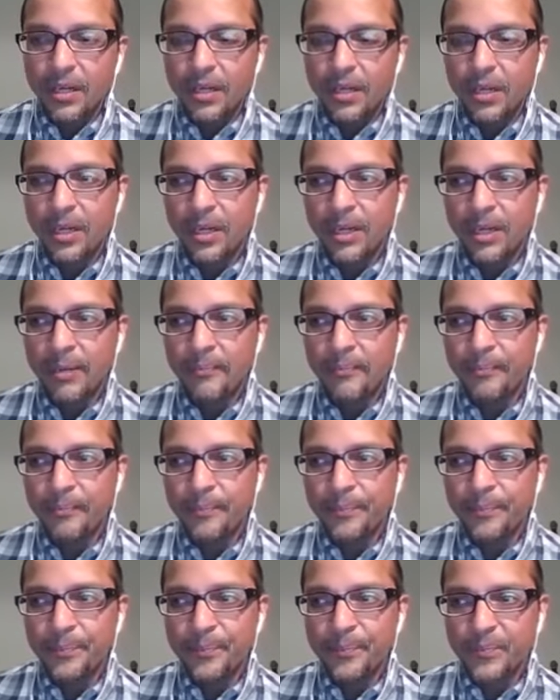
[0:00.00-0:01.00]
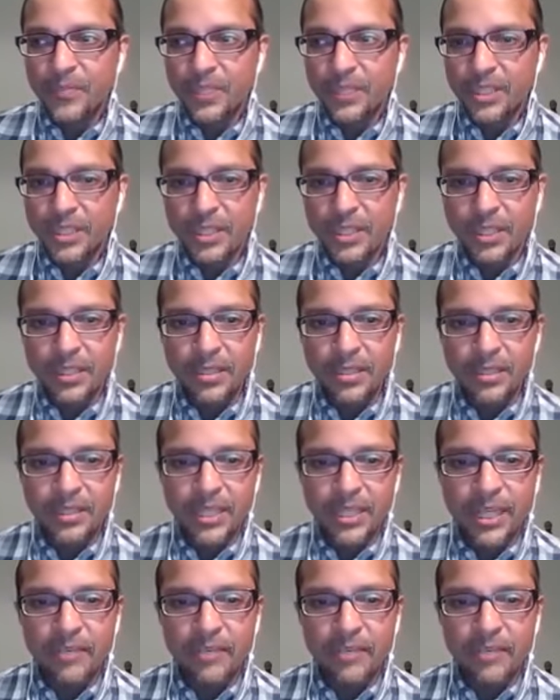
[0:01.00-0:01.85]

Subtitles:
And